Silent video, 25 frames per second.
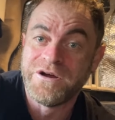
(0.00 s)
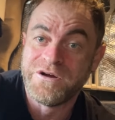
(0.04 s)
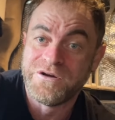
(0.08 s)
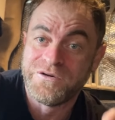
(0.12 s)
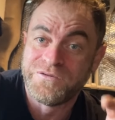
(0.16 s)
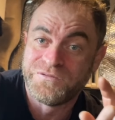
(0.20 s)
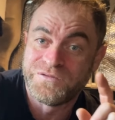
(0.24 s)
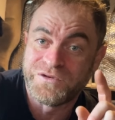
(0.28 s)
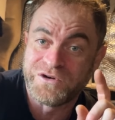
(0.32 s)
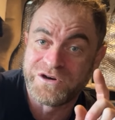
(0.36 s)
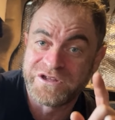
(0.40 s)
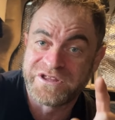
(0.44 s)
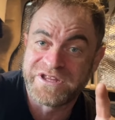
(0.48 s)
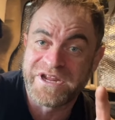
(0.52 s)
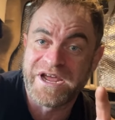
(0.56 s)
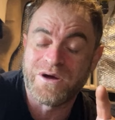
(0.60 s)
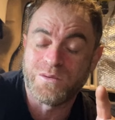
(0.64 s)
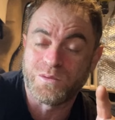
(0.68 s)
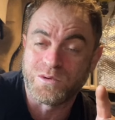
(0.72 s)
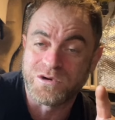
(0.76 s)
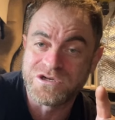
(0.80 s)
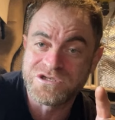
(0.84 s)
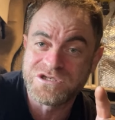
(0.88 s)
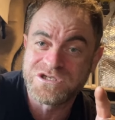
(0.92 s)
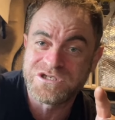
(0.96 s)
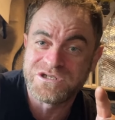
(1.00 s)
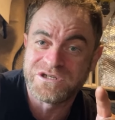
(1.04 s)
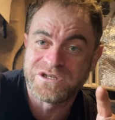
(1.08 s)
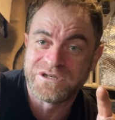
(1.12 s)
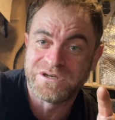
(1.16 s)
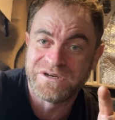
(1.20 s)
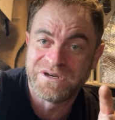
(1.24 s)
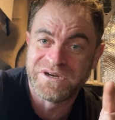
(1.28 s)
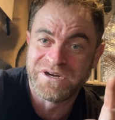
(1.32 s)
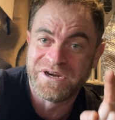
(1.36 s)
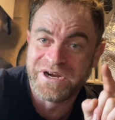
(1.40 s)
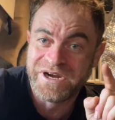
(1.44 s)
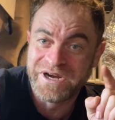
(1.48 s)
For the doubters,
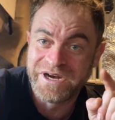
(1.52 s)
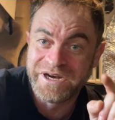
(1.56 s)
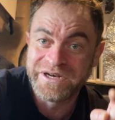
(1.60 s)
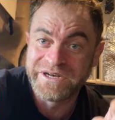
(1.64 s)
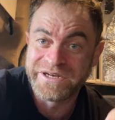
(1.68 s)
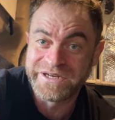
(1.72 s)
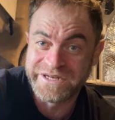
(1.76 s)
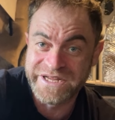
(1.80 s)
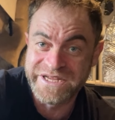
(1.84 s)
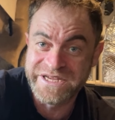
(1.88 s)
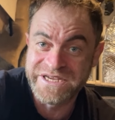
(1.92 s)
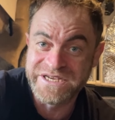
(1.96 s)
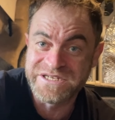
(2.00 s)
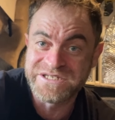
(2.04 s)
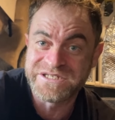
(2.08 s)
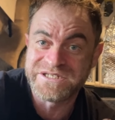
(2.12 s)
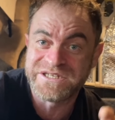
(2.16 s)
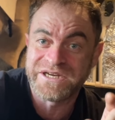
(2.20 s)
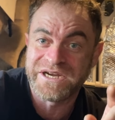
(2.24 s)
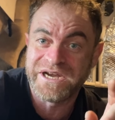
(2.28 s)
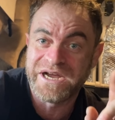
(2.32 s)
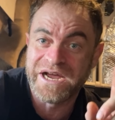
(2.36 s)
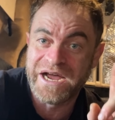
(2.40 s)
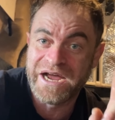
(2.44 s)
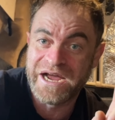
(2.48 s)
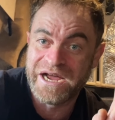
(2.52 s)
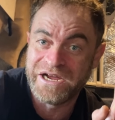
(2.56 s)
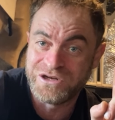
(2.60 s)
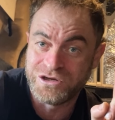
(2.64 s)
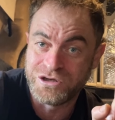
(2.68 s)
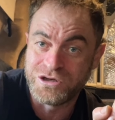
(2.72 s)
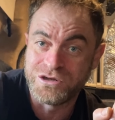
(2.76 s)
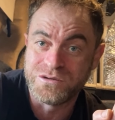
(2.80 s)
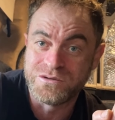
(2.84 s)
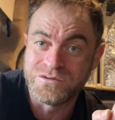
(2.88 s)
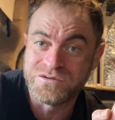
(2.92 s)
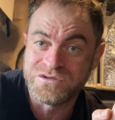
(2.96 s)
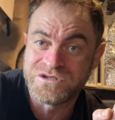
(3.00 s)
these are
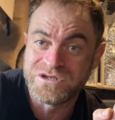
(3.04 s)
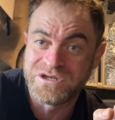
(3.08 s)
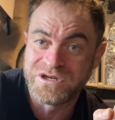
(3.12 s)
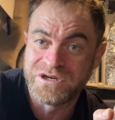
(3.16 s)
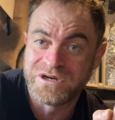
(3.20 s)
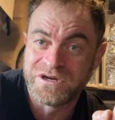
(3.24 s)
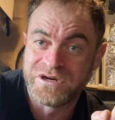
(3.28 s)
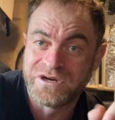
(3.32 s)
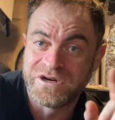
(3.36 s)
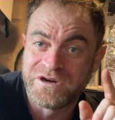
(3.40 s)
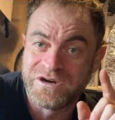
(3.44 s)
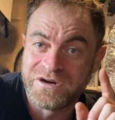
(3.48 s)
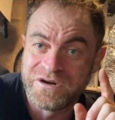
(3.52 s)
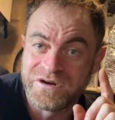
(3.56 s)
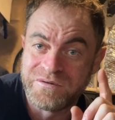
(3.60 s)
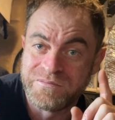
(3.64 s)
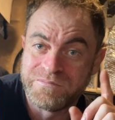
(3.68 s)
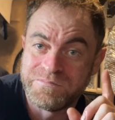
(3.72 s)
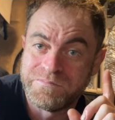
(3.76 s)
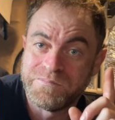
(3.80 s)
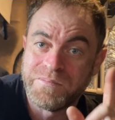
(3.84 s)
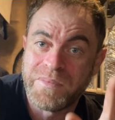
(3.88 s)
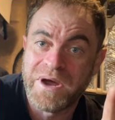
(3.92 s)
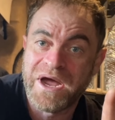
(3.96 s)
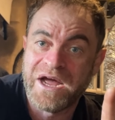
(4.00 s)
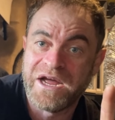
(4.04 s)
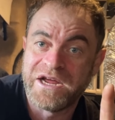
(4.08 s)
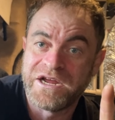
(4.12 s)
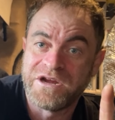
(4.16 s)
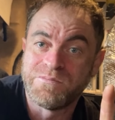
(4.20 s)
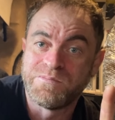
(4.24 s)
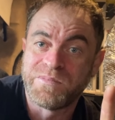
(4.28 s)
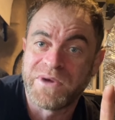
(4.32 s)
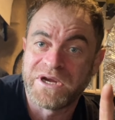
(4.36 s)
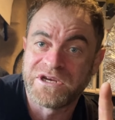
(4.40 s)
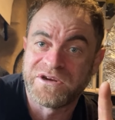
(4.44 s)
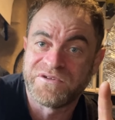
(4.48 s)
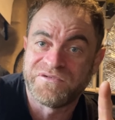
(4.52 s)
used by
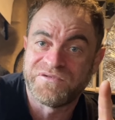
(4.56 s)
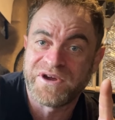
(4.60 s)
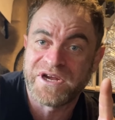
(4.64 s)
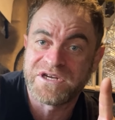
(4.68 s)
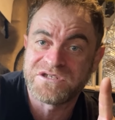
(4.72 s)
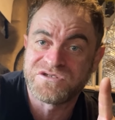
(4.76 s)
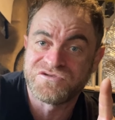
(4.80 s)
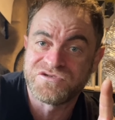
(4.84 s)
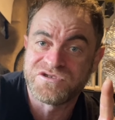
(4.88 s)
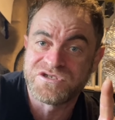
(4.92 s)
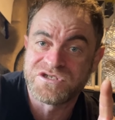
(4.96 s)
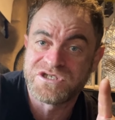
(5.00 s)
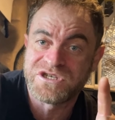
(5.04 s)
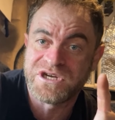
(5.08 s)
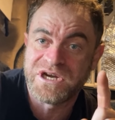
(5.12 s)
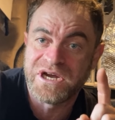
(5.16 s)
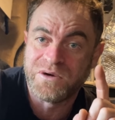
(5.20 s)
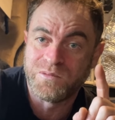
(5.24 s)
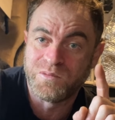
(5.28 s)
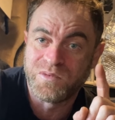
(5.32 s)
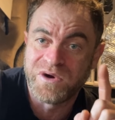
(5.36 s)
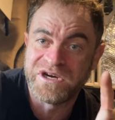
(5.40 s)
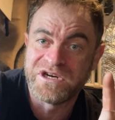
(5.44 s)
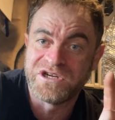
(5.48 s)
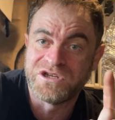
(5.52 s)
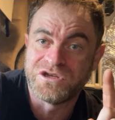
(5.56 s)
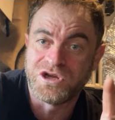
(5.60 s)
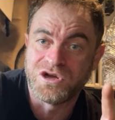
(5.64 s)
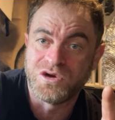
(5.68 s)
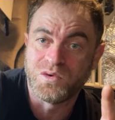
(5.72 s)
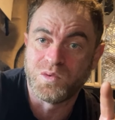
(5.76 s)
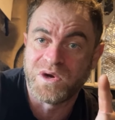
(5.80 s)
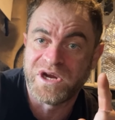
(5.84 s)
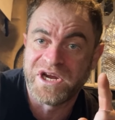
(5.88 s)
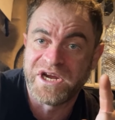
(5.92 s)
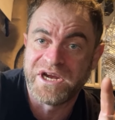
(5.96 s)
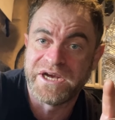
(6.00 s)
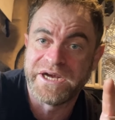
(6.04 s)
manufacturers when they do
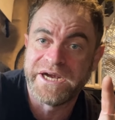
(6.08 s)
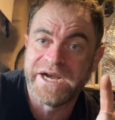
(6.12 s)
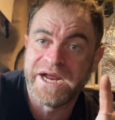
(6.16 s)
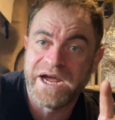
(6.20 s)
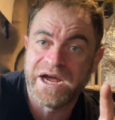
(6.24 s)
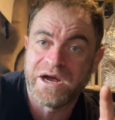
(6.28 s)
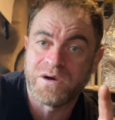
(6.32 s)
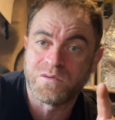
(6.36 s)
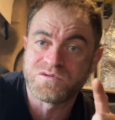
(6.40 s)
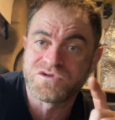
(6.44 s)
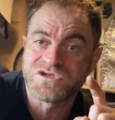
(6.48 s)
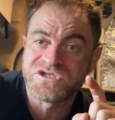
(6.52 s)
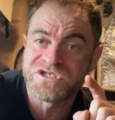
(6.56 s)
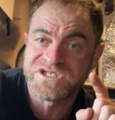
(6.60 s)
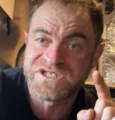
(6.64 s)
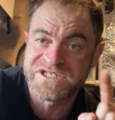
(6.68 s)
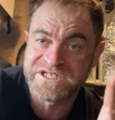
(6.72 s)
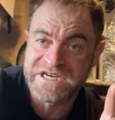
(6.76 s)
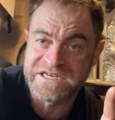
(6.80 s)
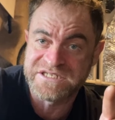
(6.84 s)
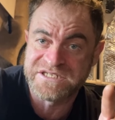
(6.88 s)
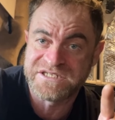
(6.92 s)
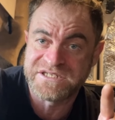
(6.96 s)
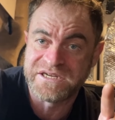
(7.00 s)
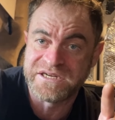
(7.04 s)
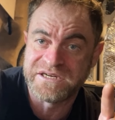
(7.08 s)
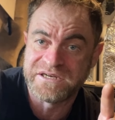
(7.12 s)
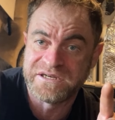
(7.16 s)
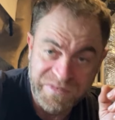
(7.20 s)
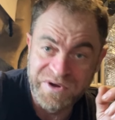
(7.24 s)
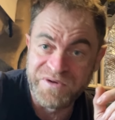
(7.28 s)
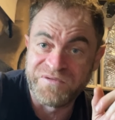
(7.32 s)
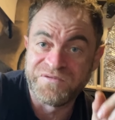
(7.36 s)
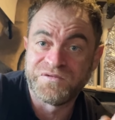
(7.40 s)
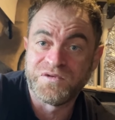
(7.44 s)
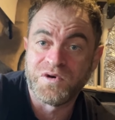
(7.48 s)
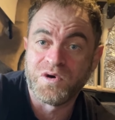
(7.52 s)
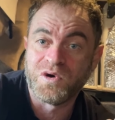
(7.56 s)
in-house testing
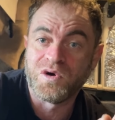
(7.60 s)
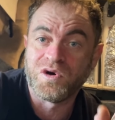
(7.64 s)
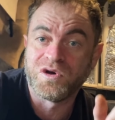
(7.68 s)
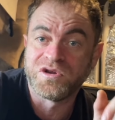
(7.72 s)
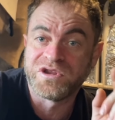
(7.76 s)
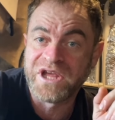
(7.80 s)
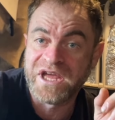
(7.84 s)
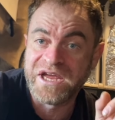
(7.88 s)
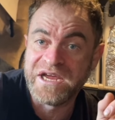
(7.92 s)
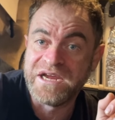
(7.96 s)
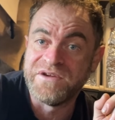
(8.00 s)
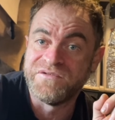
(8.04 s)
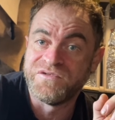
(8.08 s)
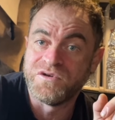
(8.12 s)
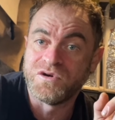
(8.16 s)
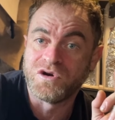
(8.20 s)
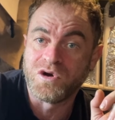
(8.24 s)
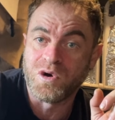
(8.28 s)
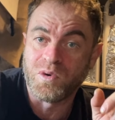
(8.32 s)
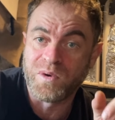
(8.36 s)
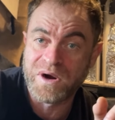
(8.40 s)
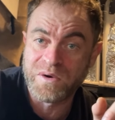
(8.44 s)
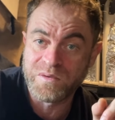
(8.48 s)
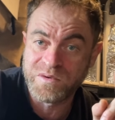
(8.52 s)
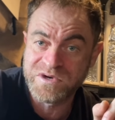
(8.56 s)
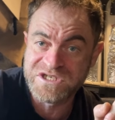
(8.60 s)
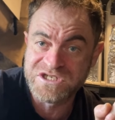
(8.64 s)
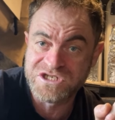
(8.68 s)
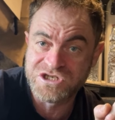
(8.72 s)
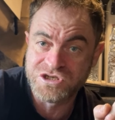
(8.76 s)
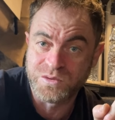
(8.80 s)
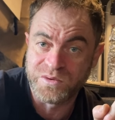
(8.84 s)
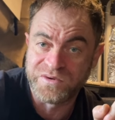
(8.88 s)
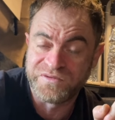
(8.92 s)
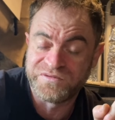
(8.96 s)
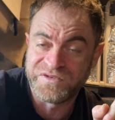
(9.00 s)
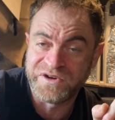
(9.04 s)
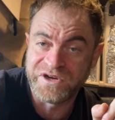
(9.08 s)
before they even go out
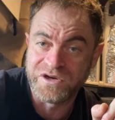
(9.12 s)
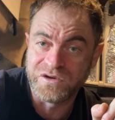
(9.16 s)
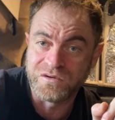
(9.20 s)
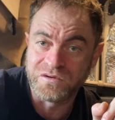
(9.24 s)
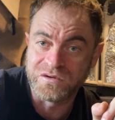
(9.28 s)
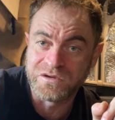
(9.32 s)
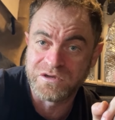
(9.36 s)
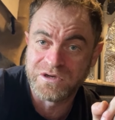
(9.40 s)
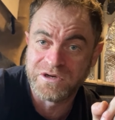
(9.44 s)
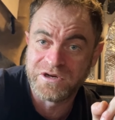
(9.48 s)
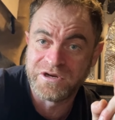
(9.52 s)
into a field.